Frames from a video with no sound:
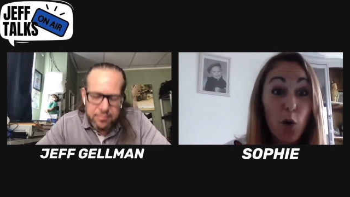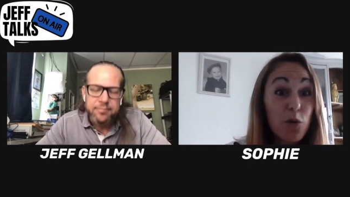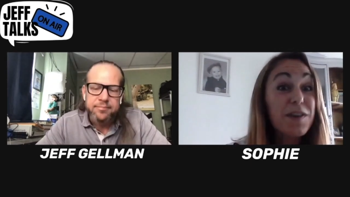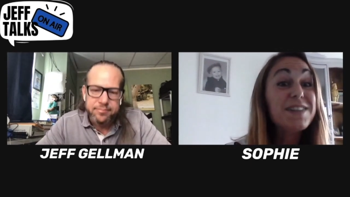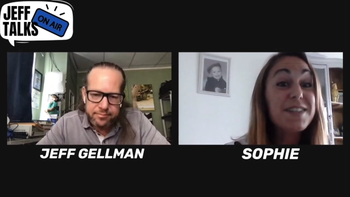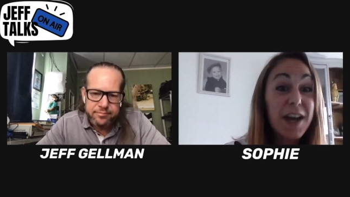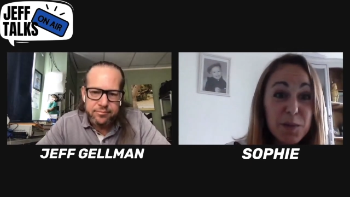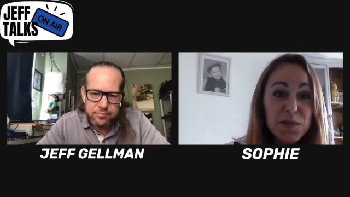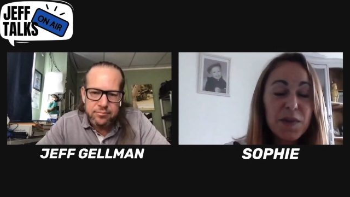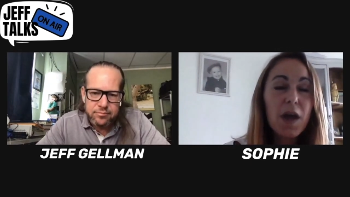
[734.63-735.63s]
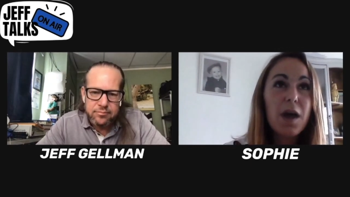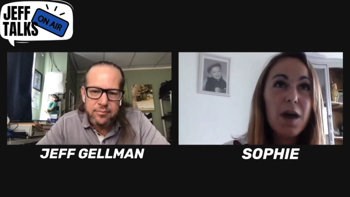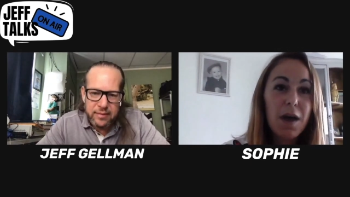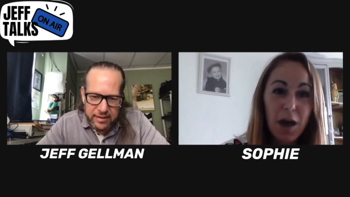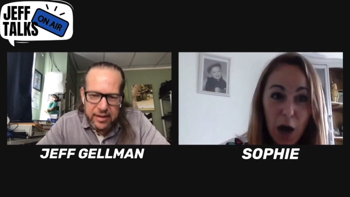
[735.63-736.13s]
Speaker 1: COVID times.
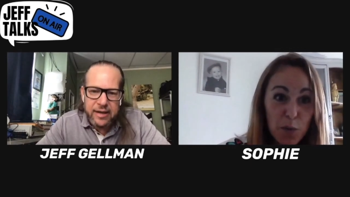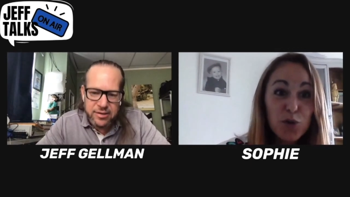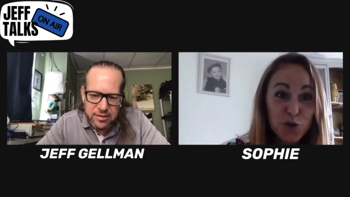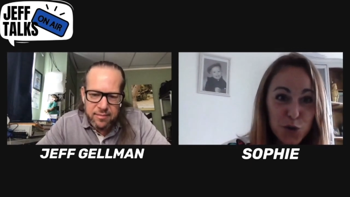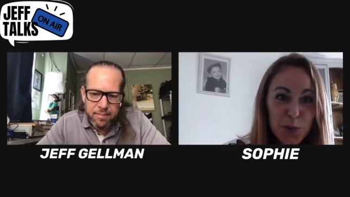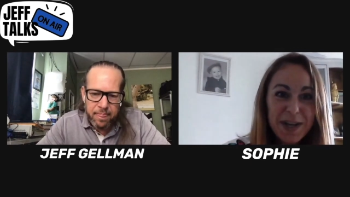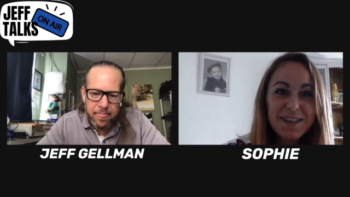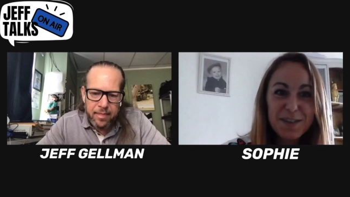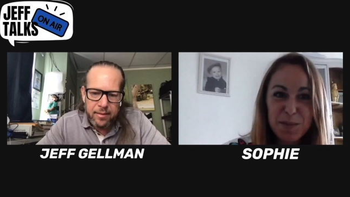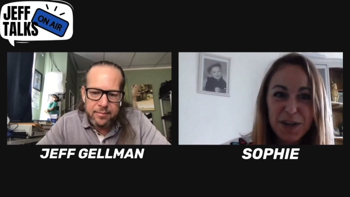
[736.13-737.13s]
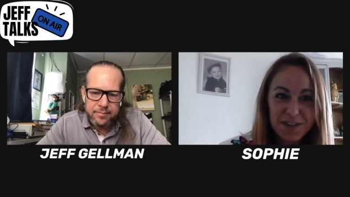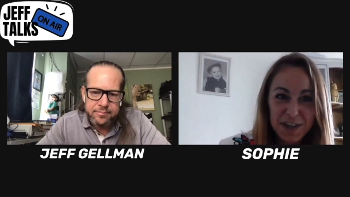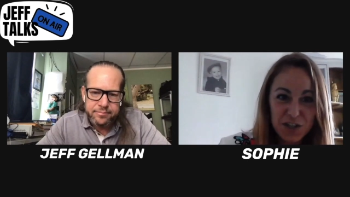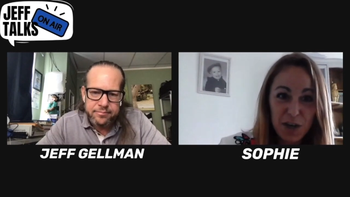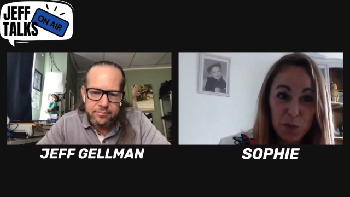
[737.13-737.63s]
I yeah. will do it because
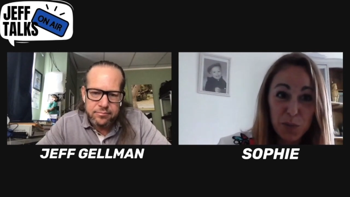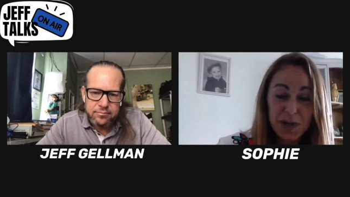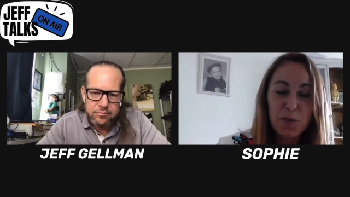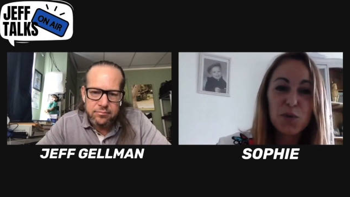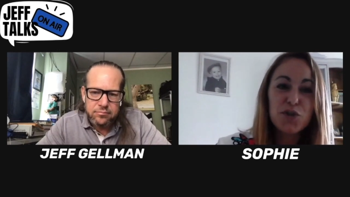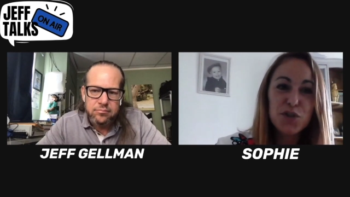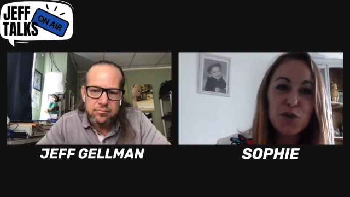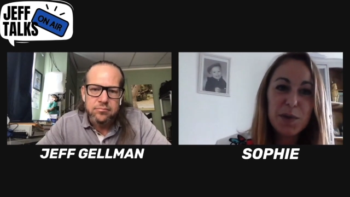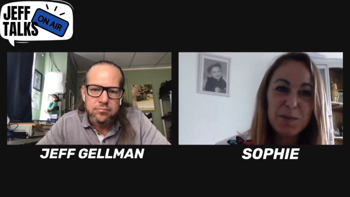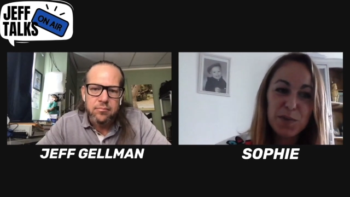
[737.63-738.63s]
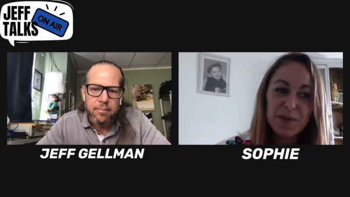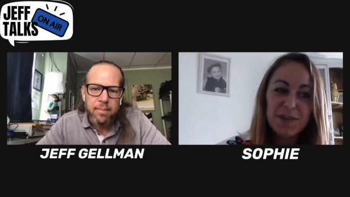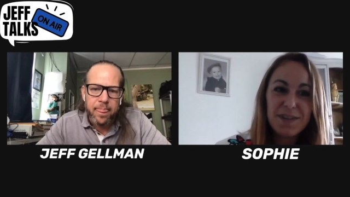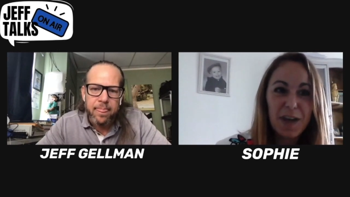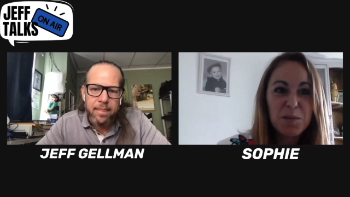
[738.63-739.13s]
I, I, really want to do it,
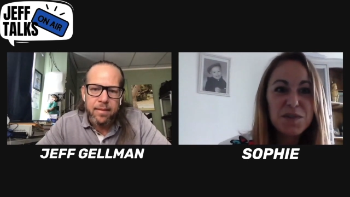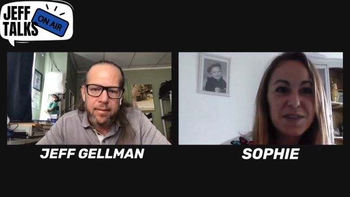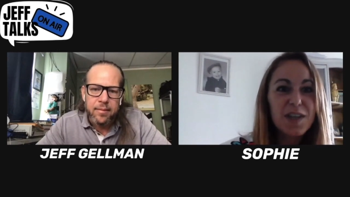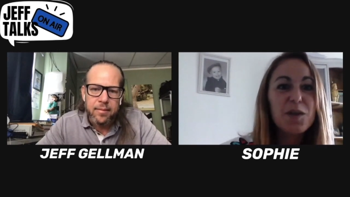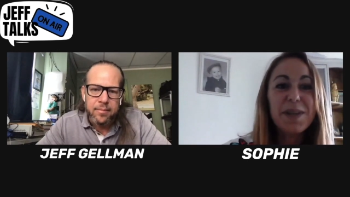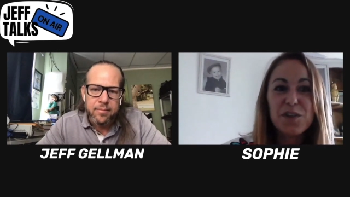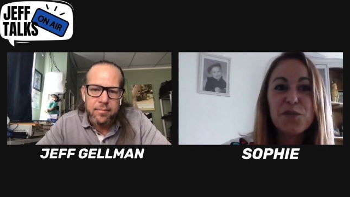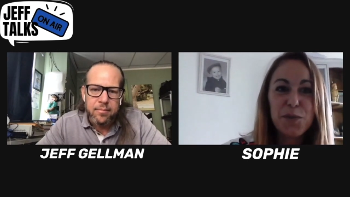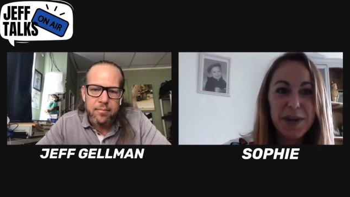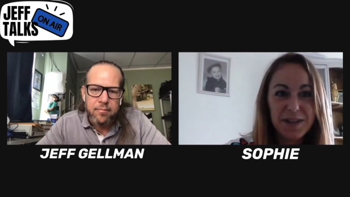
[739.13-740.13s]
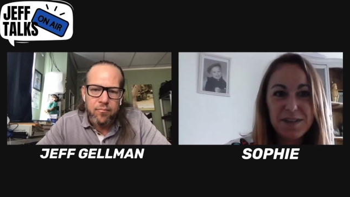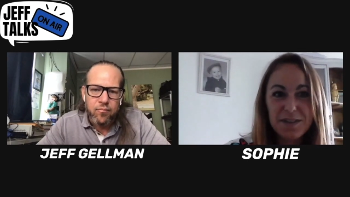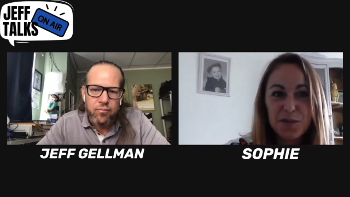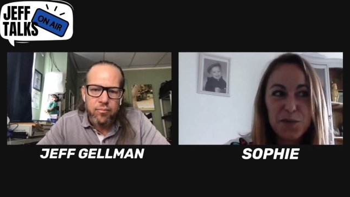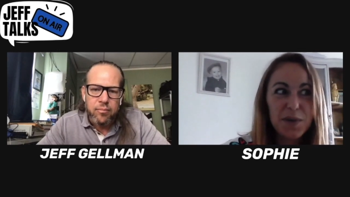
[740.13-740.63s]
but I'm still a bit afraid,
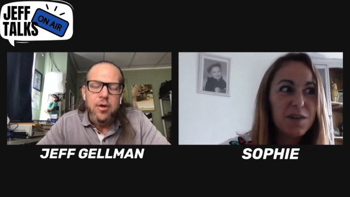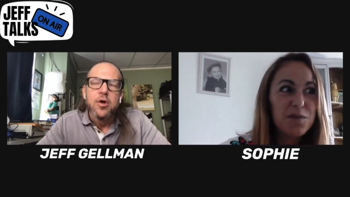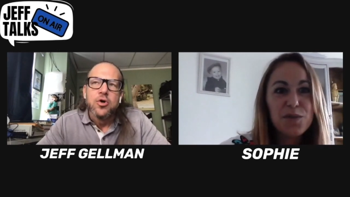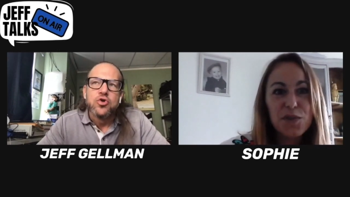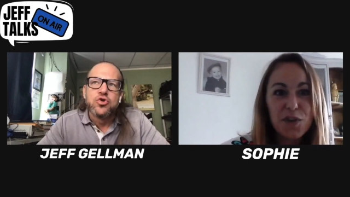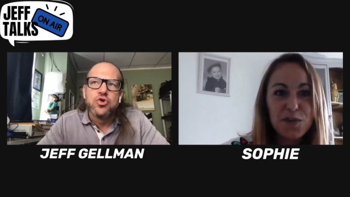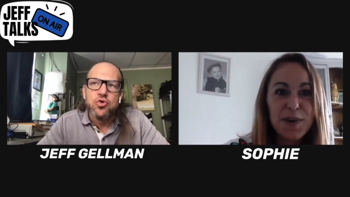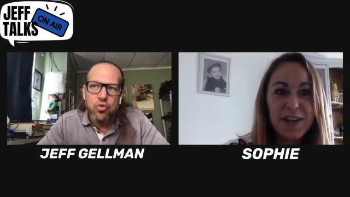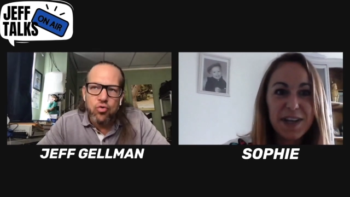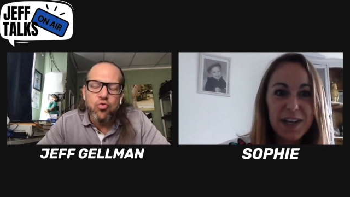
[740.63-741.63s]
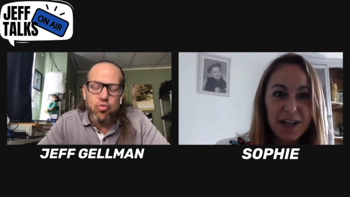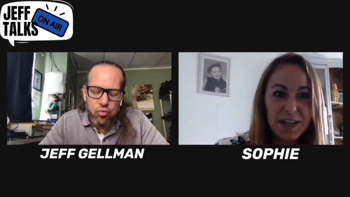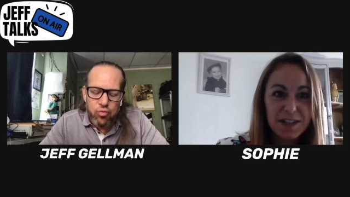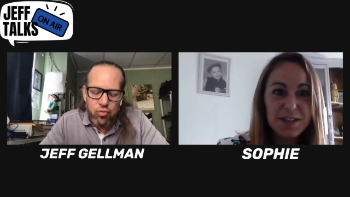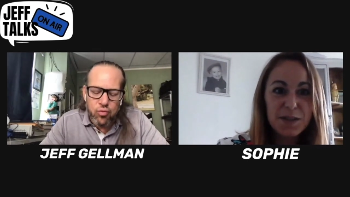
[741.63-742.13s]
Speaker 2: afraid of not finding
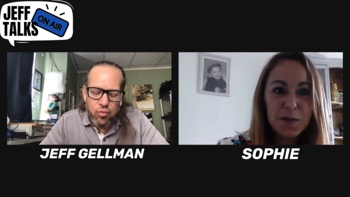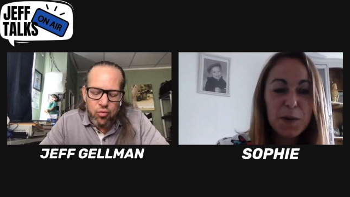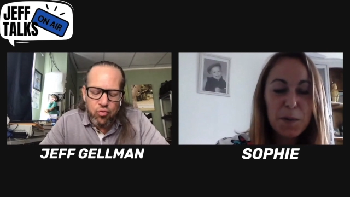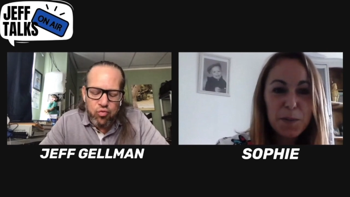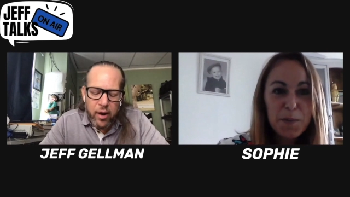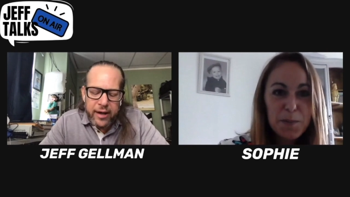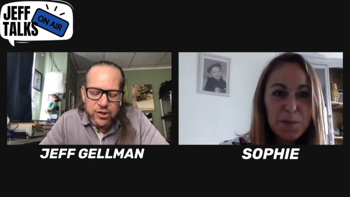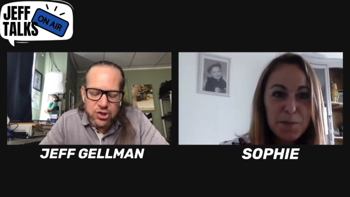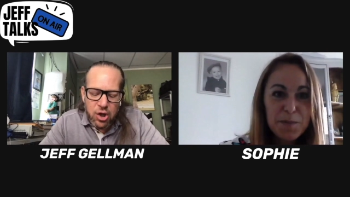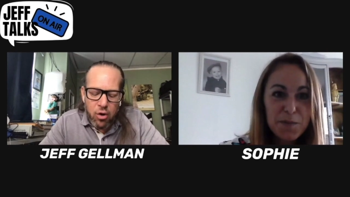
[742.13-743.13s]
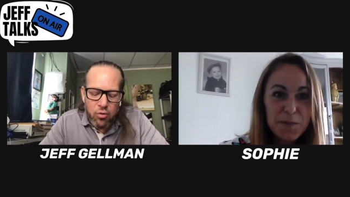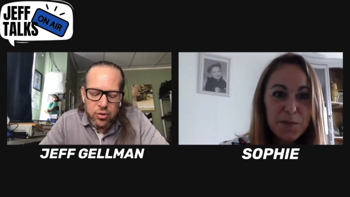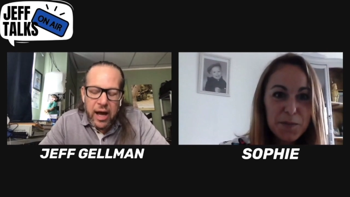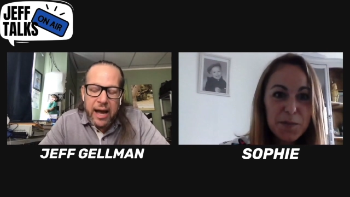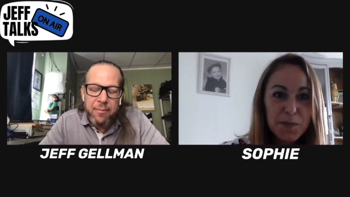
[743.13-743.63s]
clients. Right.
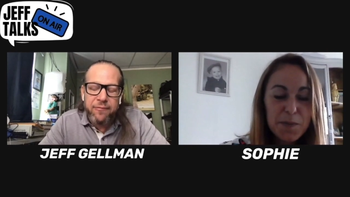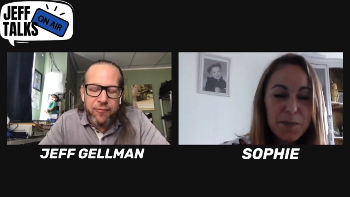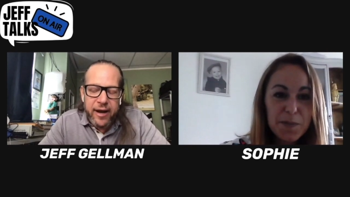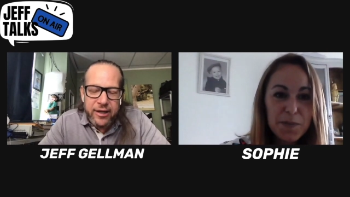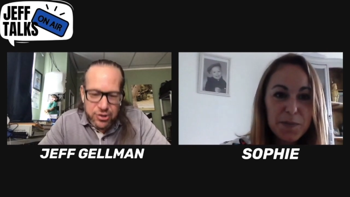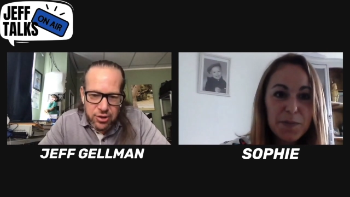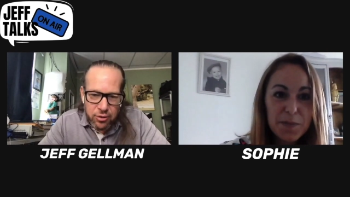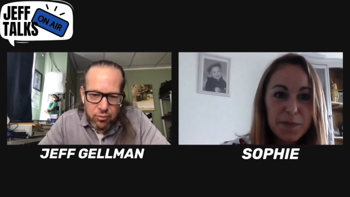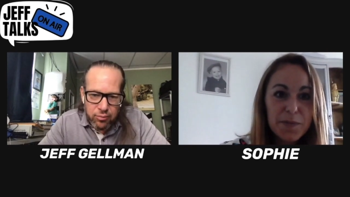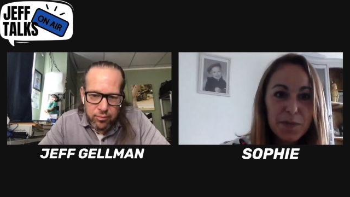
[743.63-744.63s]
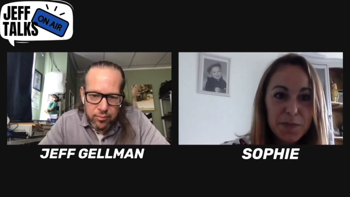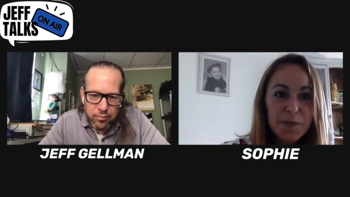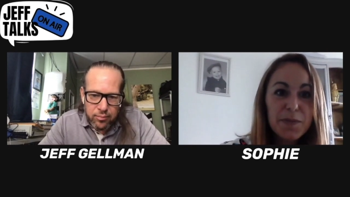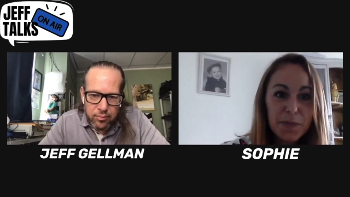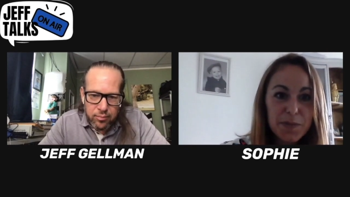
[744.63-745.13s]
So I'm afraid too.
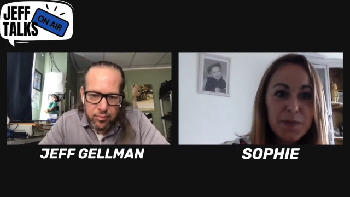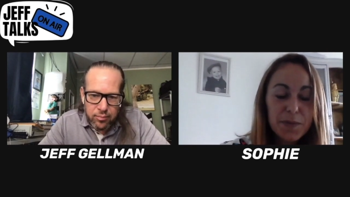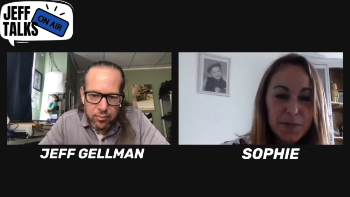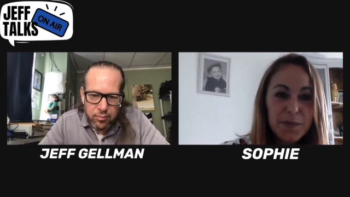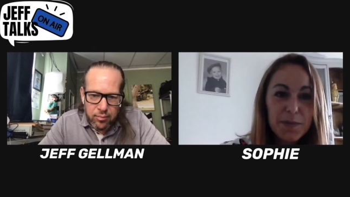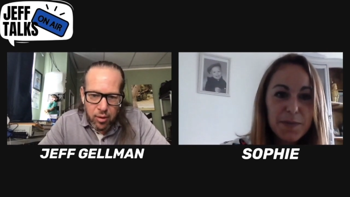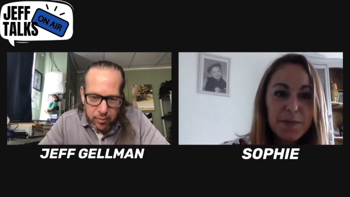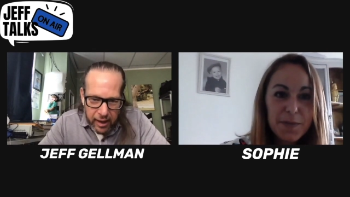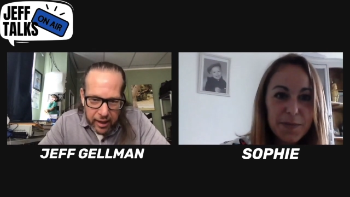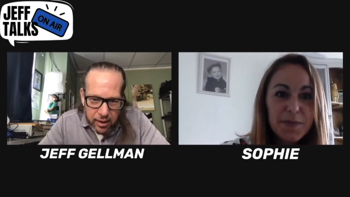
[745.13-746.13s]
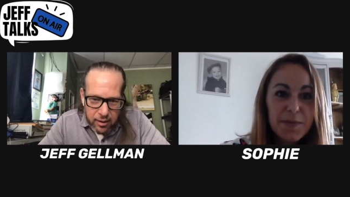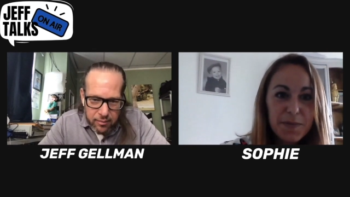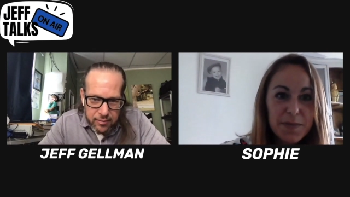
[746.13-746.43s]
Okay.